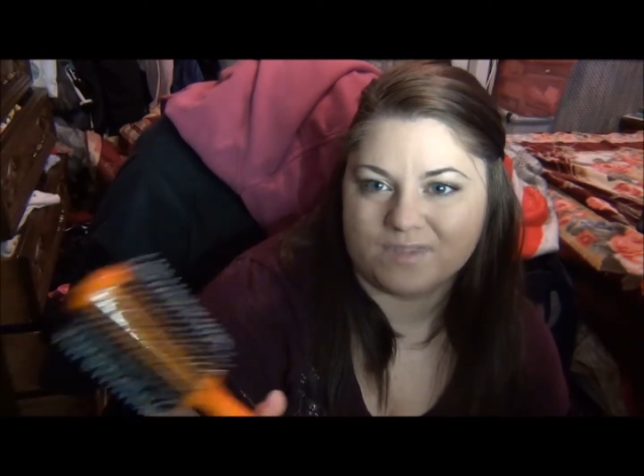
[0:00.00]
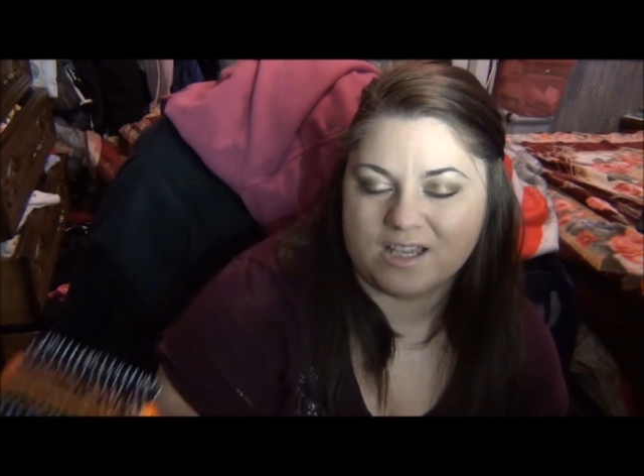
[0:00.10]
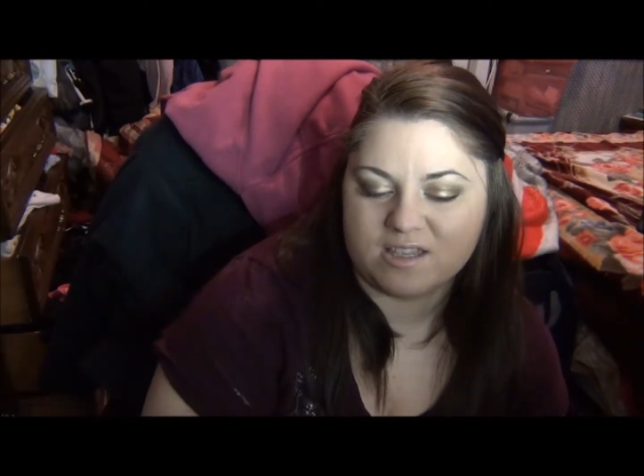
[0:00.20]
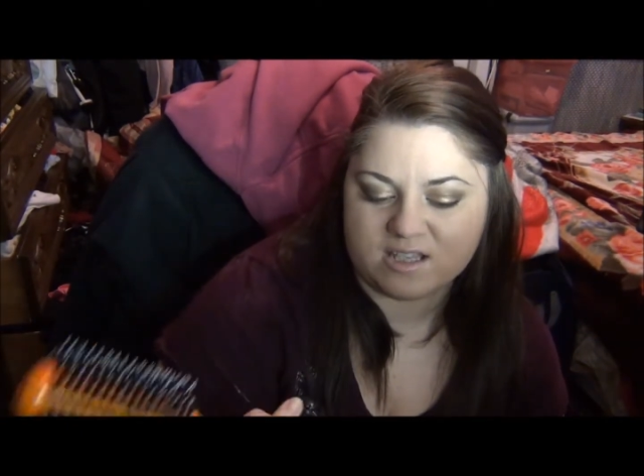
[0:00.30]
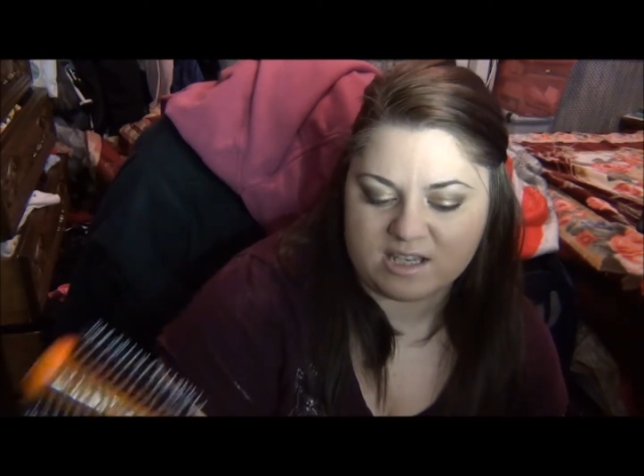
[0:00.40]

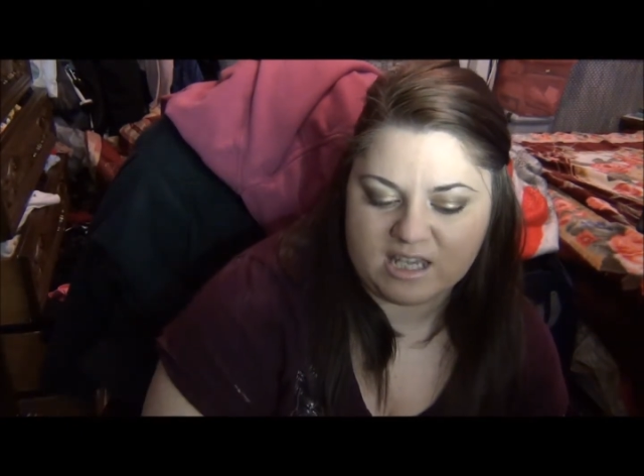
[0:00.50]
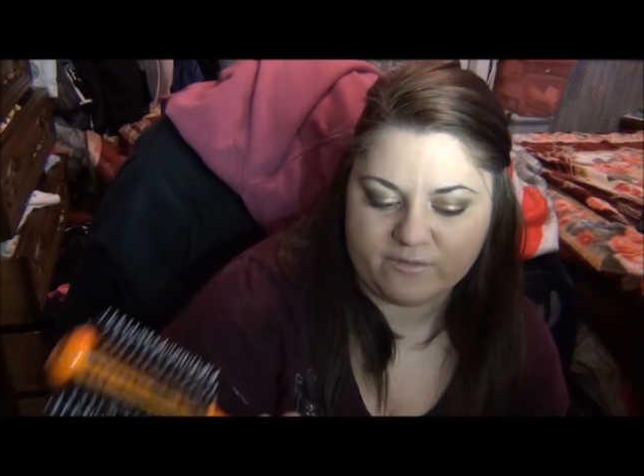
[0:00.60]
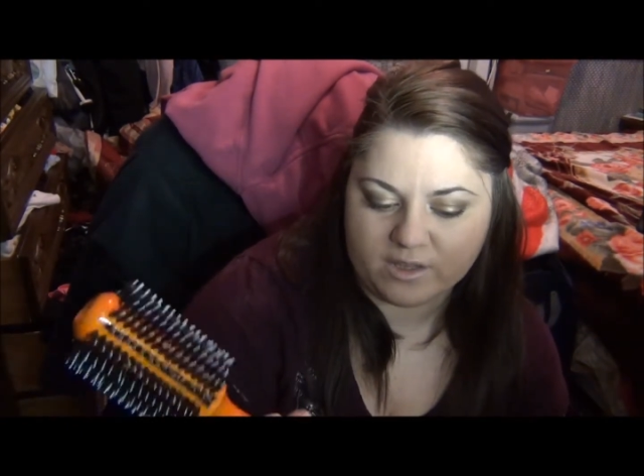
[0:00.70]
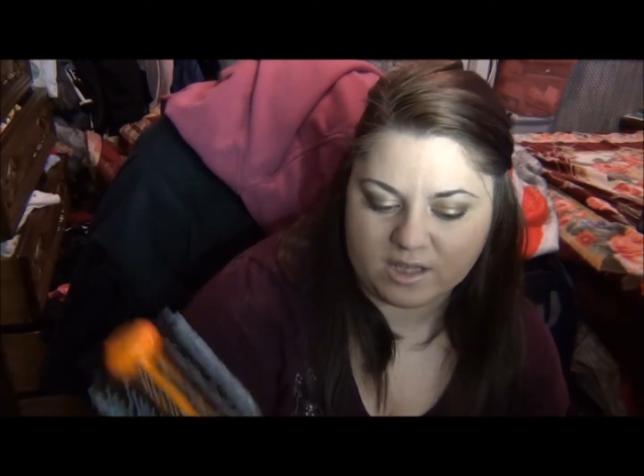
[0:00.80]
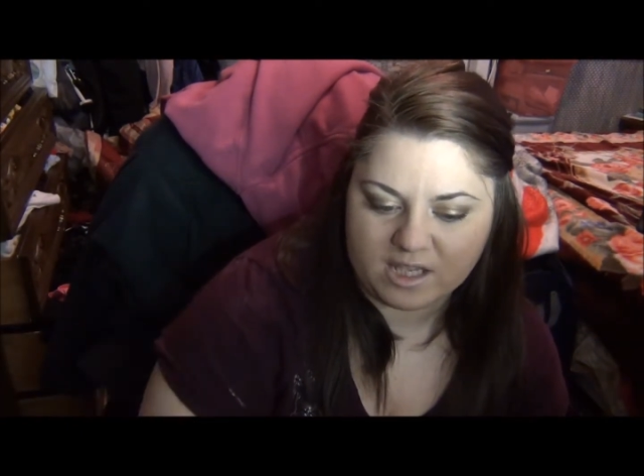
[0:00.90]
it doesn't
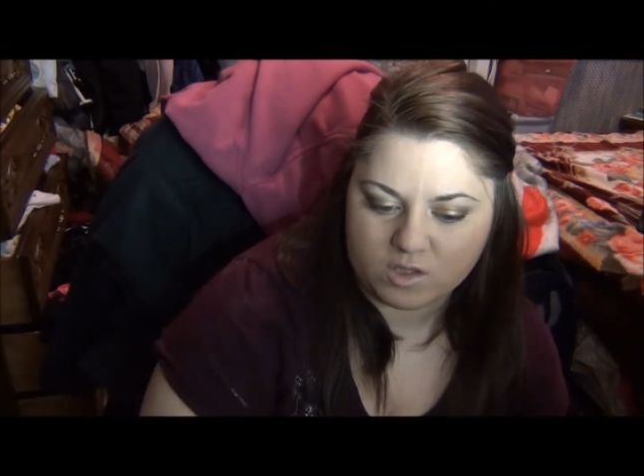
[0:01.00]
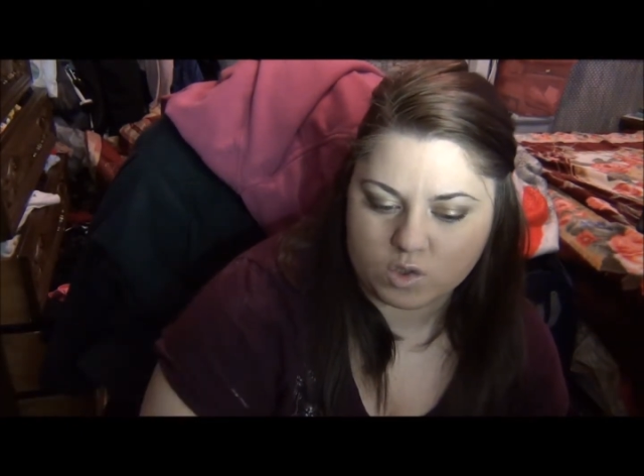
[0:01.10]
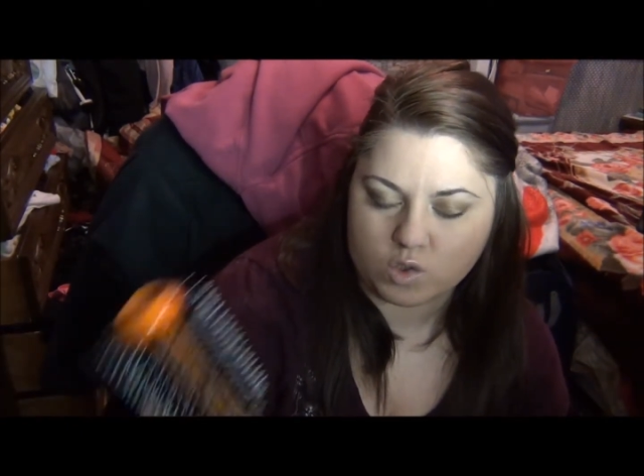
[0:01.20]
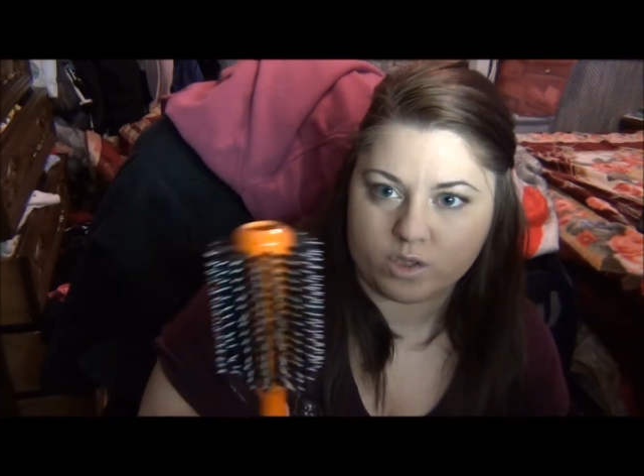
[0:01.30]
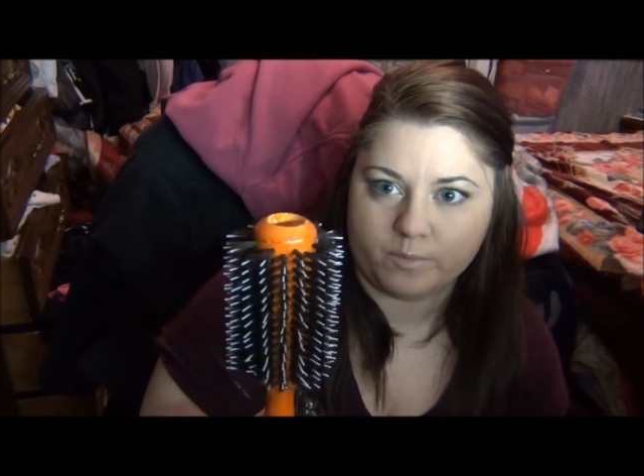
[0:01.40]
evenly
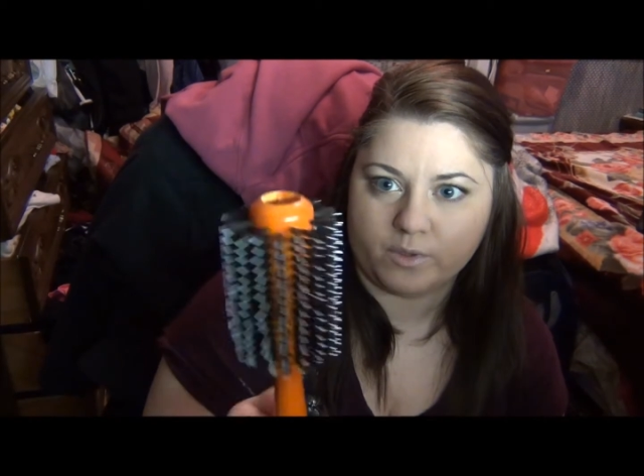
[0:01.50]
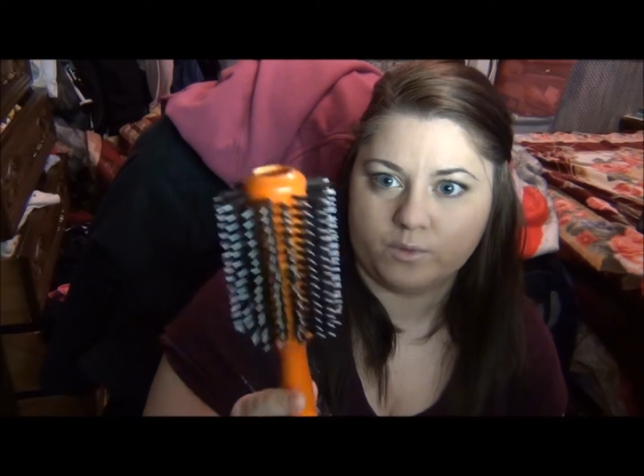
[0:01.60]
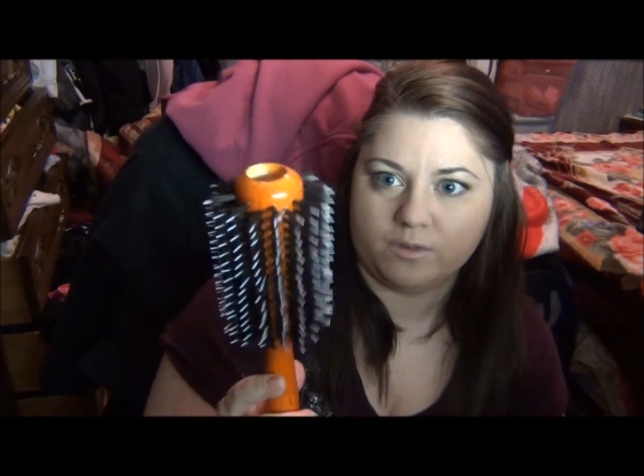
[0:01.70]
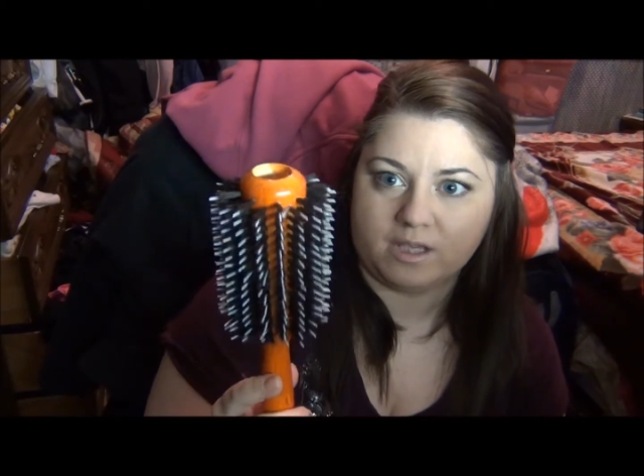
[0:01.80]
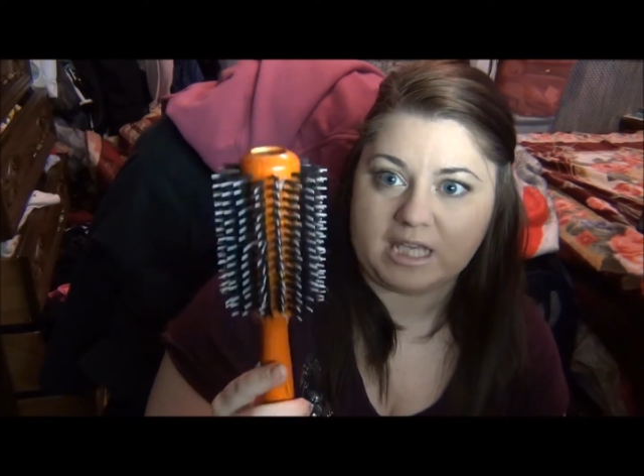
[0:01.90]

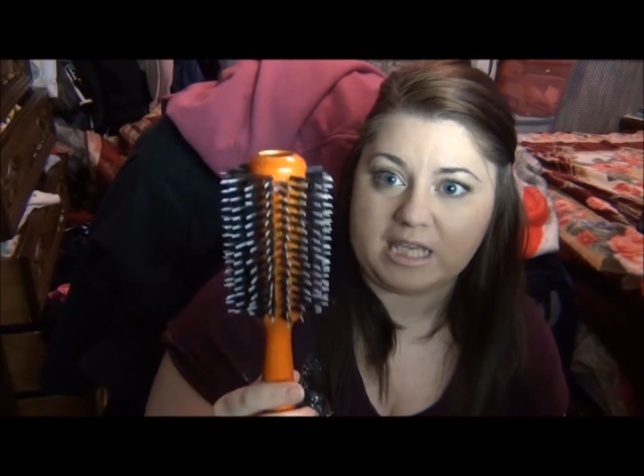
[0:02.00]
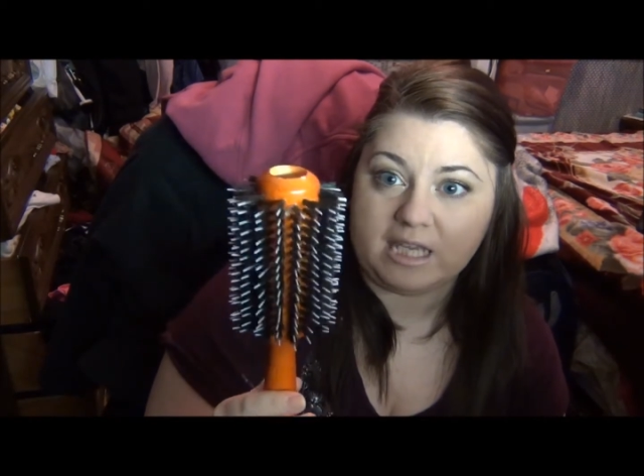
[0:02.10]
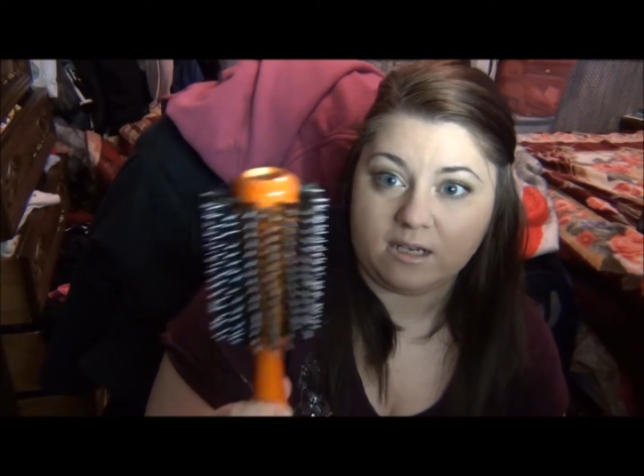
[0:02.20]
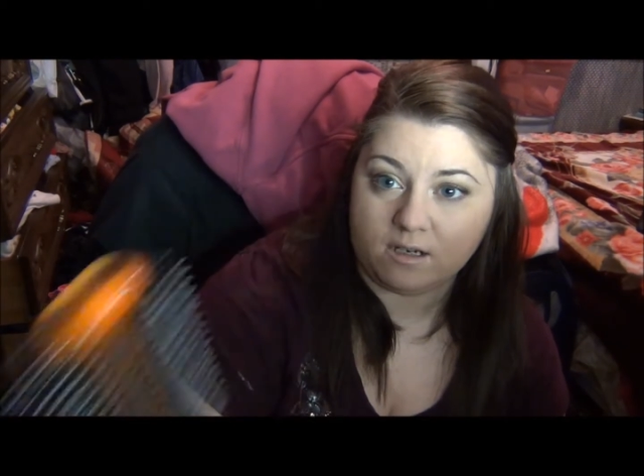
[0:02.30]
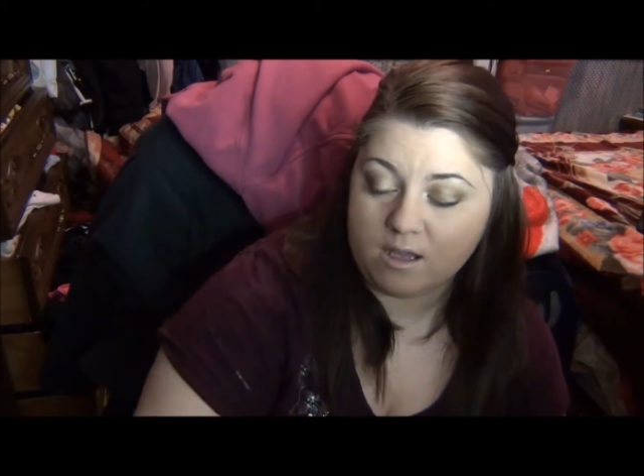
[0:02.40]
distribute the heat